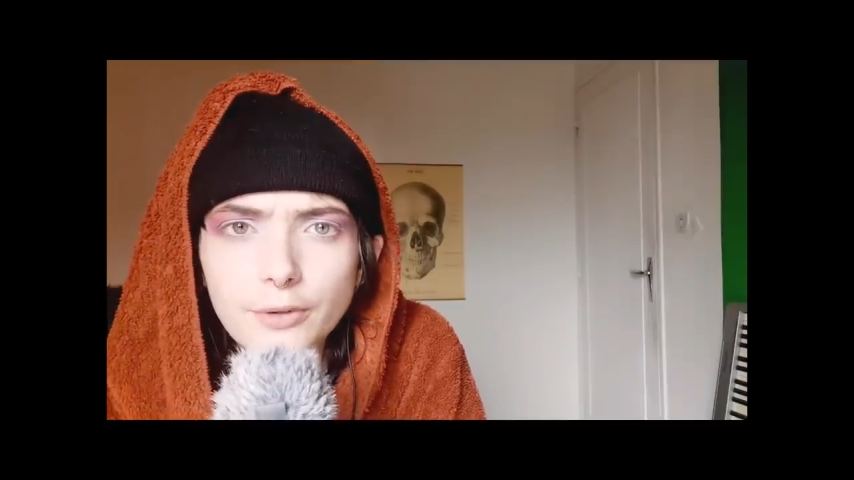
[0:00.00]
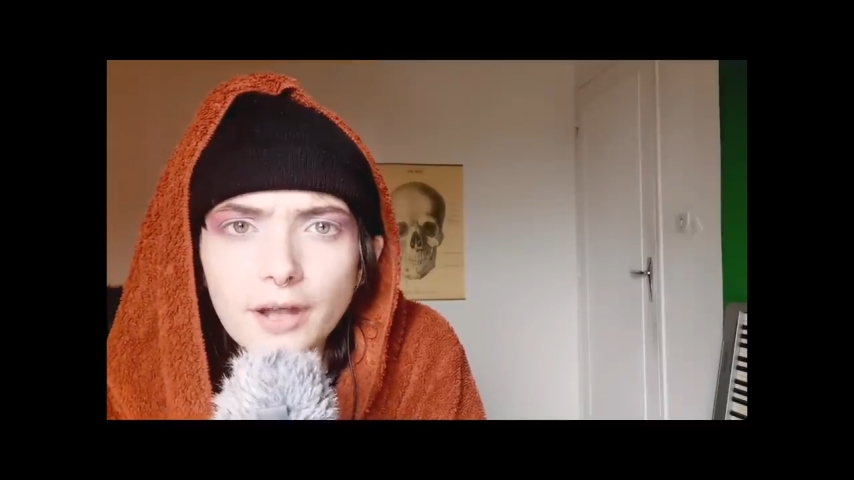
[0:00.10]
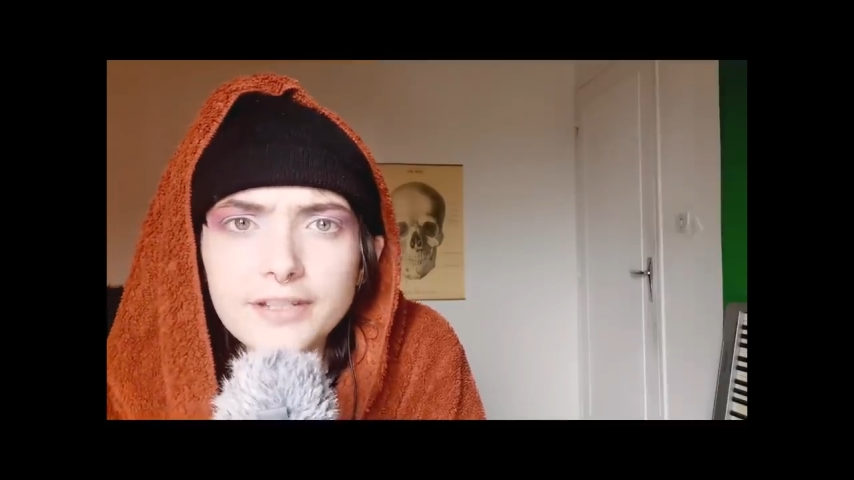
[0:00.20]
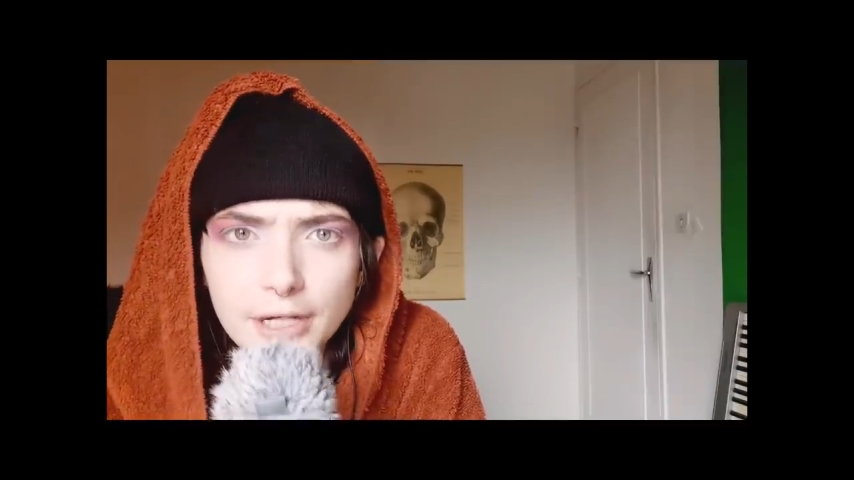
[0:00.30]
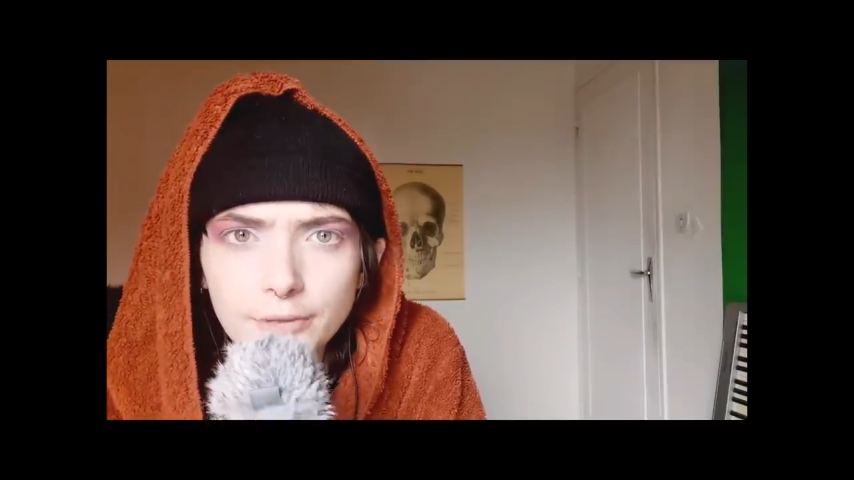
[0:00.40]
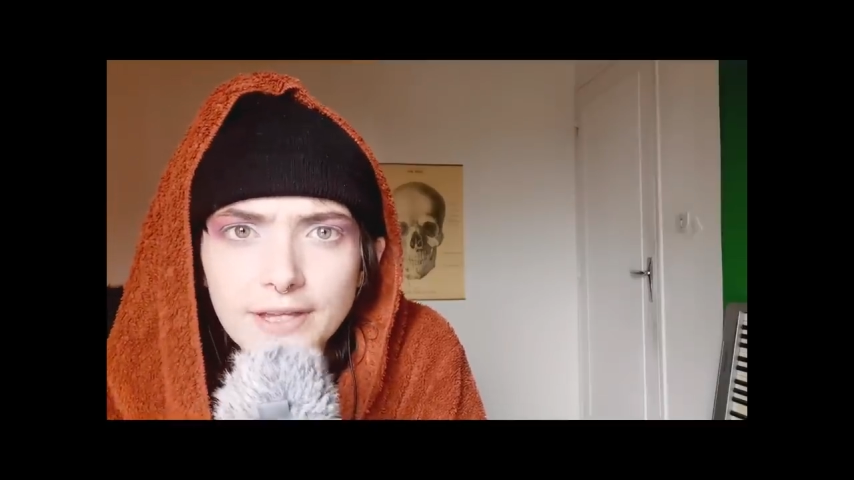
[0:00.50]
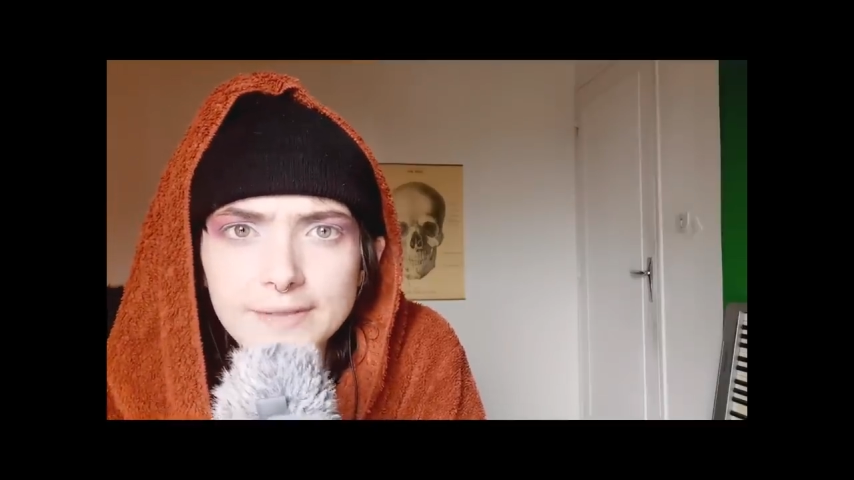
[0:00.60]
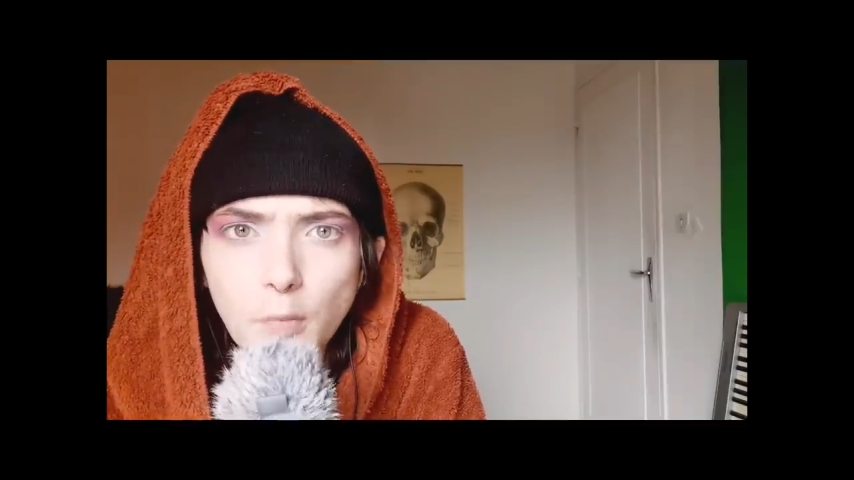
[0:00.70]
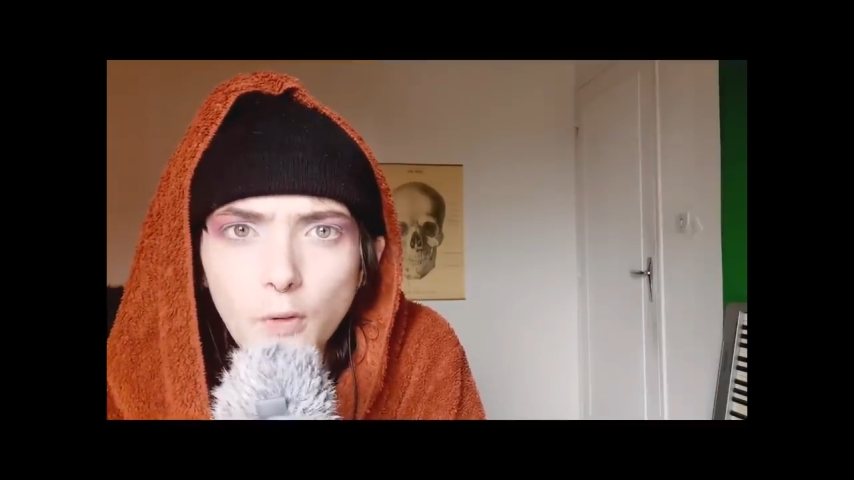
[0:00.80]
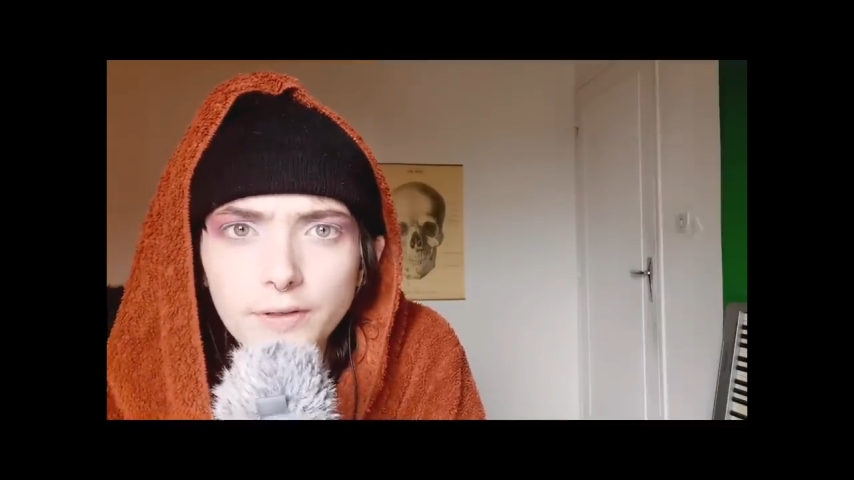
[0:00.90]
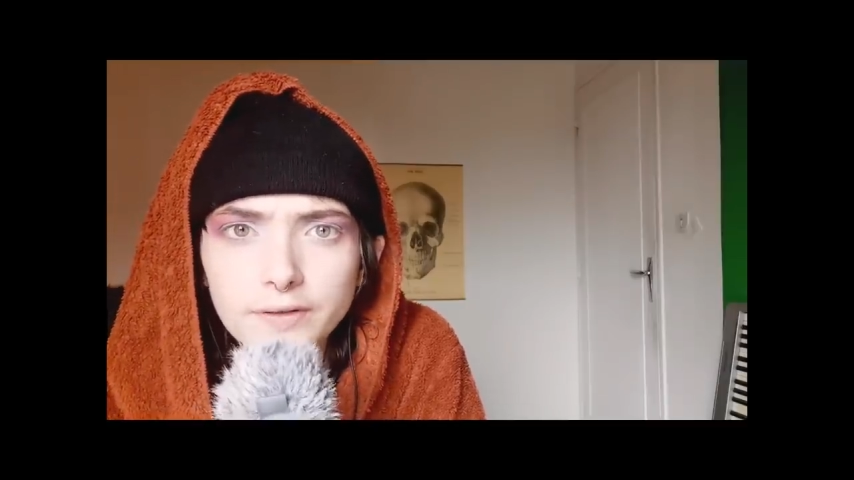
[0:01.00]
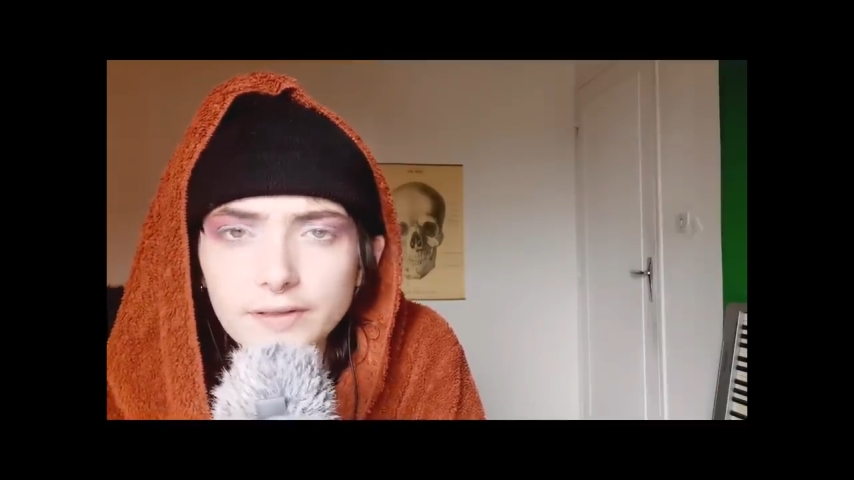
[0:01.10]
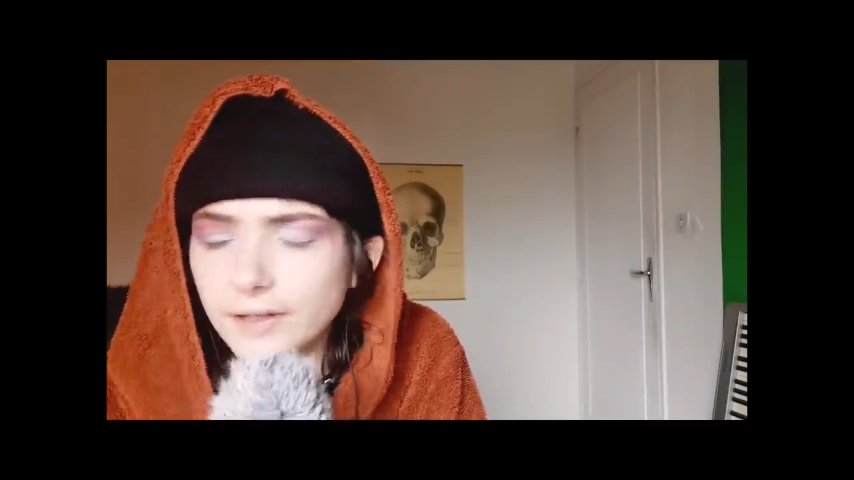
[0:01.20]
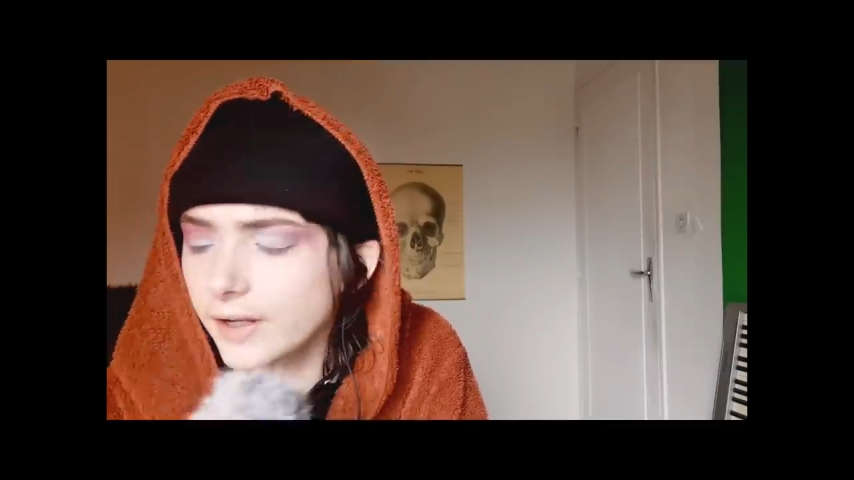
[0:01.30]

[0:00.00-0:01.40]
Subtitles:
until this point,